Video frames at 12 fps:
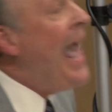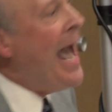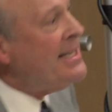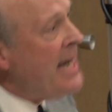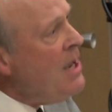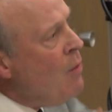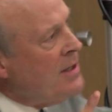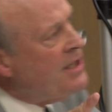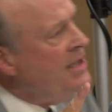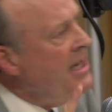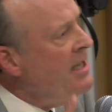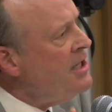Has anyone
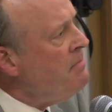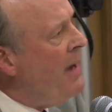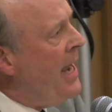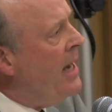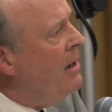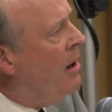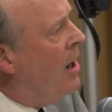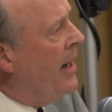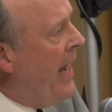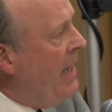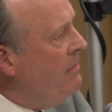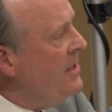seen this man on
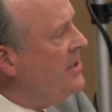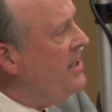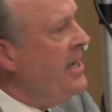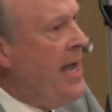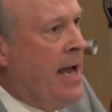ABC,